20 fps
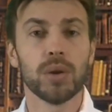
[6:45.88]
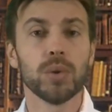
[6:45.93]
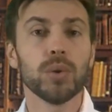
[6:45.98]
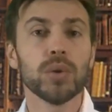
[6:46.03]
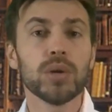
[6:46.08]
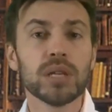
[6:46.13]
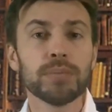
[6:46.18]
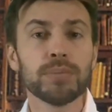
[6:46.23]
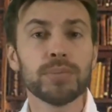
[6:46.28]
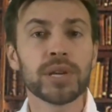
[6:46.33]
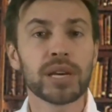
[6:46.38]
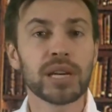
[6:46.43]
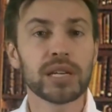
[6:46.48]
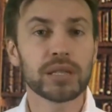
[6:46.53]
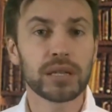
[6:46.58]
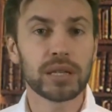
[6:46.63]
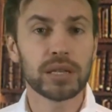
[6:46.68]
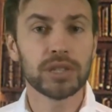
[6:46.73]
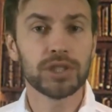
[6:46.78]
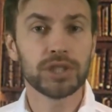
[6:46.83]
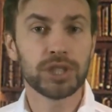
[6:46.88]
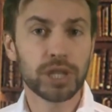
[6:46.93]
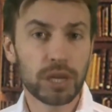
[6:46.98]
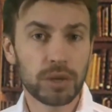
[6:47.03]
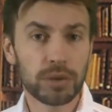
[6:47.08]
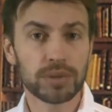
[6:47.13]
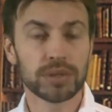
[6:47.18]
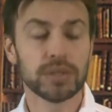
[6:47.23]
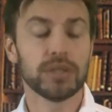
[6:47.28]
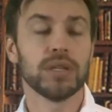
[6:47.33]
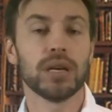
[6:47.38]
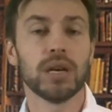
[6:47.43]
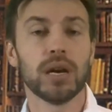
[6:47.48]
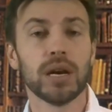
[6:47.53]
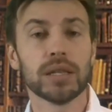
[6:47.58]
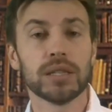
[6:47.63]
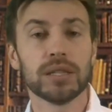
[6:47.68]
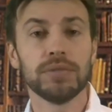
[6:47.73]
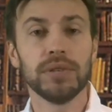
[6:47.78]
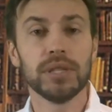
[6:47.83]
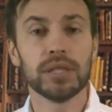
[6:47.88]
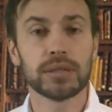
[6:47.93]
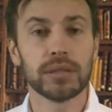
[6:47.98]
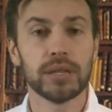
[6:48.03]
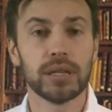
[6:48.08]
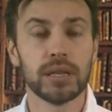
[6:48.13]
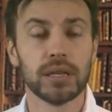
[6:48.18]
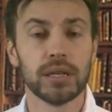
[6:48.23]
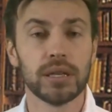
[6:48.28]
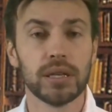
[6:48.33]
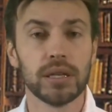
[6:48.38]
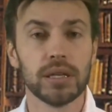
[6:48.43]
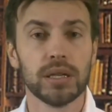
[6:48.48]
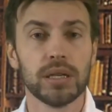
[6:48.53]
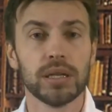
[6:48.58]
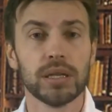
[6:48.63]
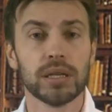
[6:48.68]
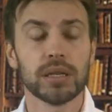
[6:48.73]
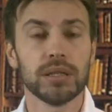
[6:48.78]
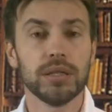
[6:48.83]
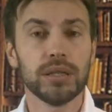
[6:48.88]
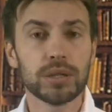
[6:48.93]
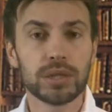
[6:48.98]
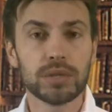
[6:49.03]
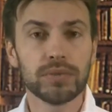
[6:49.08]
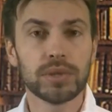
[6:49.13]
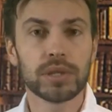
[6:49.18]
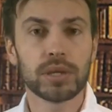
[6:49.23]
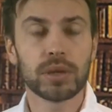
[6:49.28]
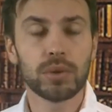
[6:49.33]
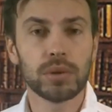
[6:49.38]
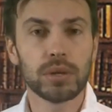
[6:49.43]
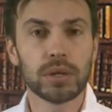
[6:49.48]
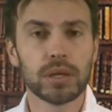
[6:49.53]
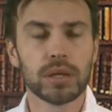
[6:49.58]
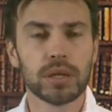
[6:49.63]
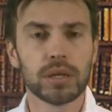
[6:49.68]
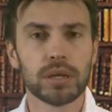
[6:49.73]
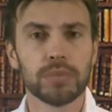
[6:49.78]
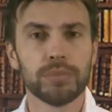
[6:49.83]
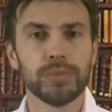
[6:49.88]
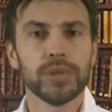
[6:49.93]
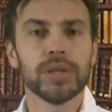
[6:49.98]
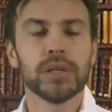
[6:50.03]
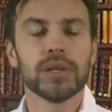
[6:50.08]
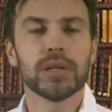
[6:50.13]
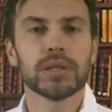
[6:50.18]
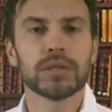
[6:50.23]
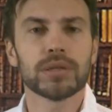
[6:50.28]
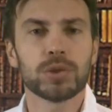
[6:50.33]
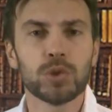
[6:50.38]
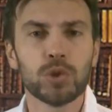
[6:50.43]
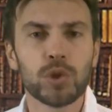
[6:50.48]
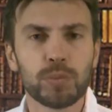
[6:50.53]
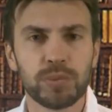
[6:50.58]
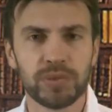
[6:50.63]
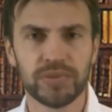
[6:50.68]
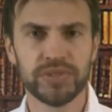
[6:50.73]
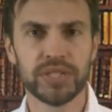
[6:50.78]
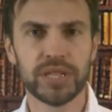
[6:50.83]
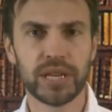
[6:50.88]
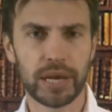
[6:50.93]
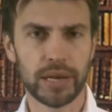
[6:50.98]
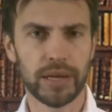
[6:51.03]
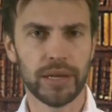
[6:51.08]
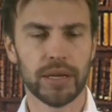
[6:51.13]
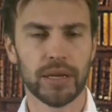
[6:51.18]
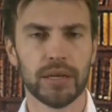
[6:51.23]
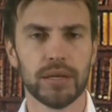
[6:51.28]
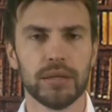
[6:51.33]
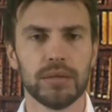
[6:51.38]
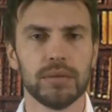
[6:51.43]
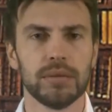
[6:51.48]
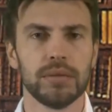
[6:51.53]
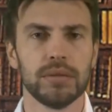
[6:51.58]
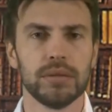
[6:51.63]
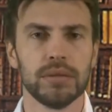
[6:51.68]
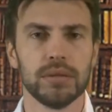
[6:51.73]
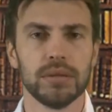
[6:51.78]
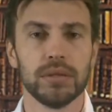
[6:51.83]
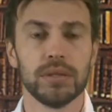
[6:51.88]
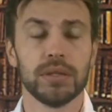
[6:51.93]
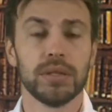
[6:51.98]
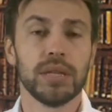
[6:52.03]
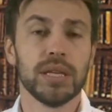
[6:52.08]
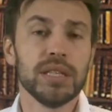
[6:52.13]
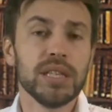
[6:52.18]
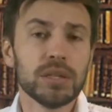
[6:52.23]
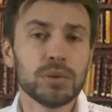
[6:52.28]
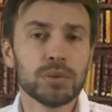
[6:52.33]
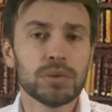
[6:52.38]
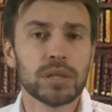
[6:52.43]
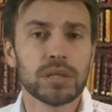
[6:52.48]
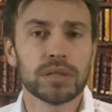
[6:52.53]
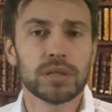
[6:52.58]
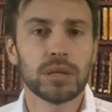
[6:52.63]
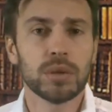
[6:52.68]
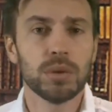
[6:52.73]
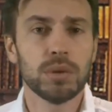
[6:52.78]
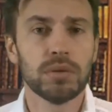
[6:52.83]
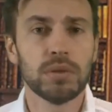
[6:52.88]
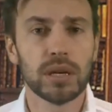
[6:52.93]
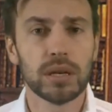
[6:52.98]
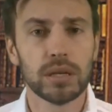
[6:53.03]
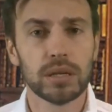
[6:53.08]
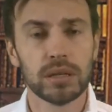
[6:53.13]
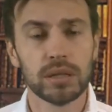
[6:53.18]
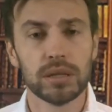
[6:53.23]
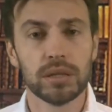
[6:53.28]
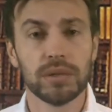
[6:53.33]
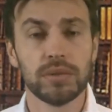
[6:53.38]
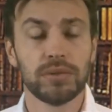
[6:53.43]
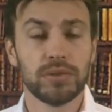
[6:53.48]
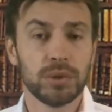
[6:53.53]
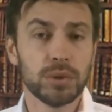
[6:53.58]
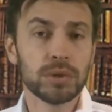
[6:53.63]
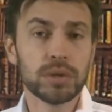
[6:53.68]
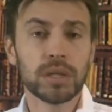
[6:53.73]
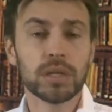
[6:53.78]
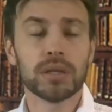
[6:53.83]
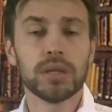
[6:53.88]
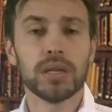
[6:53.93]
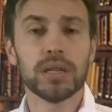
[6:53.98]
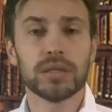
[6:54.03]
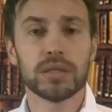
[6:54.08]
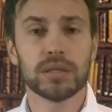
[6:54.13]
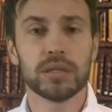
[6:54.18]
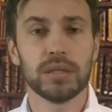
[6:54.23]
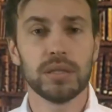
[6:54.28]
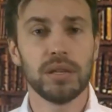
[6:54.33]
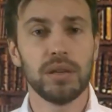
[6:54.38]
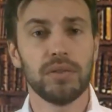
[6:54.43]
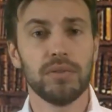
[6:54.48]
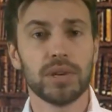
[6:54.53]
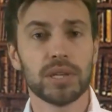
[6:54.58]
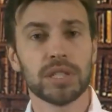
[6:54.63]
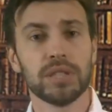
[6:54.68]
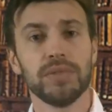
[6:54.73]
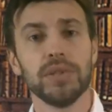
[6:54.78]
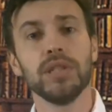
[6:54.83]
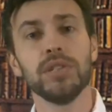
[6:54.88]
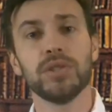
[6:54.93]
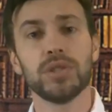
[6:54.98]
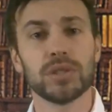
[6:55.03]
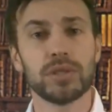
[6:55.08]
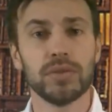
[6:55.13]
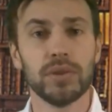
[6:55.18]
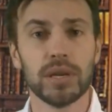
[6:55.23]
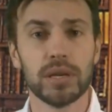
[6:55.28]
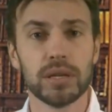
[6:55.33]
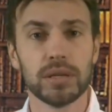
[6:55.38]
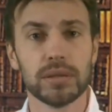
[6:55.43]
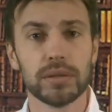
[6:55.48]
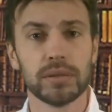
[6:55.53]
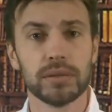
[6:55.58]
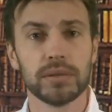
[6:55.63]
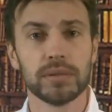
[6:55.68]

The emperor was completely shocked. "Where did you take a tiny scope like this? We don't have it. It's just our vision, sir."